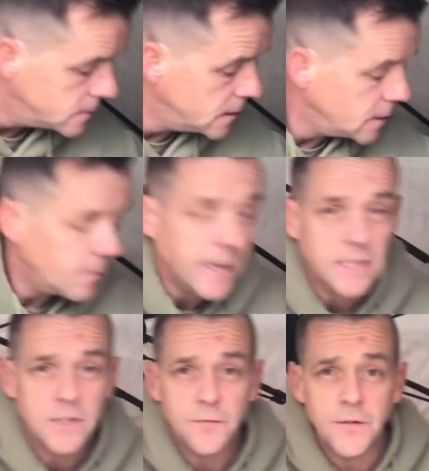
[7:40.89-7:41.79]
it
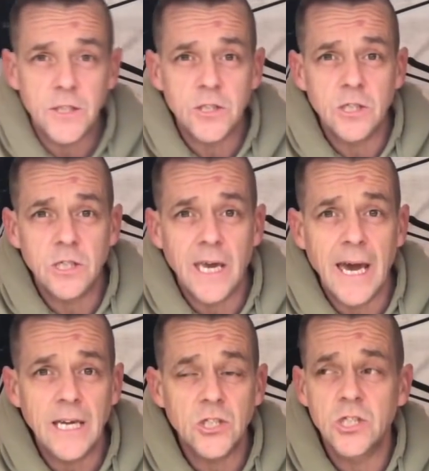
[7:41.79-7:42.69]
makes the fish that you
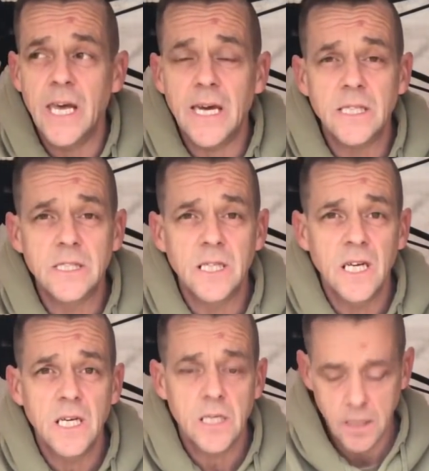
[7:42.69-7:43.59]
catch next
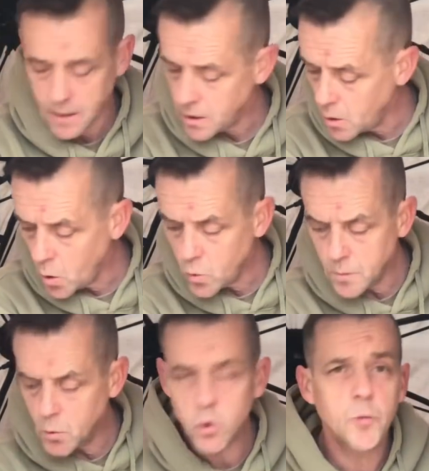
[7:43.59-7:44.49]
all
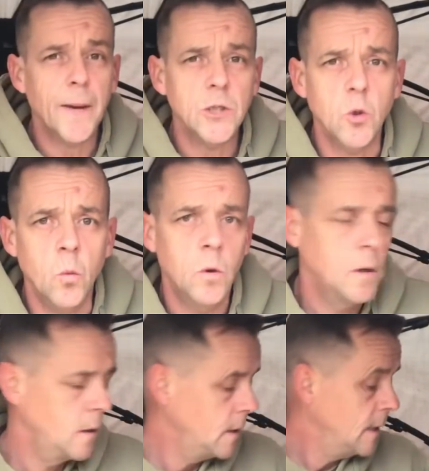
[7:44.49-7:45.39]
the more special.
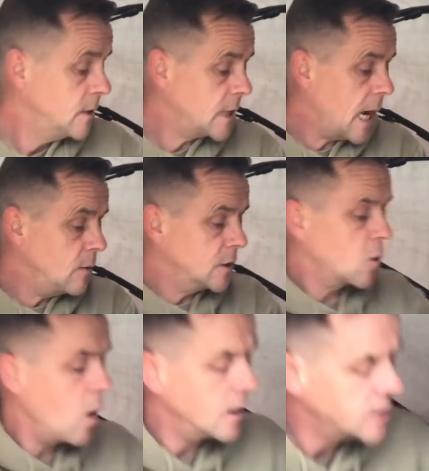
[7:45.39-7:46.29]
So it's
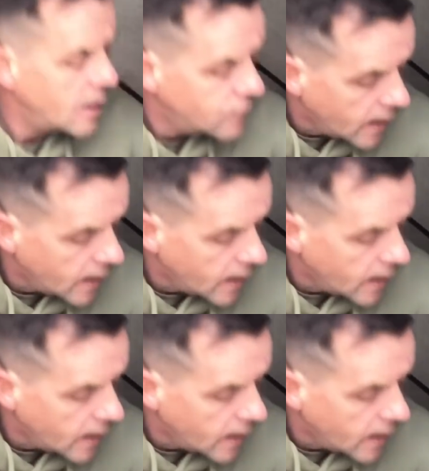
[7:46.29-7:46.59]
quite a tough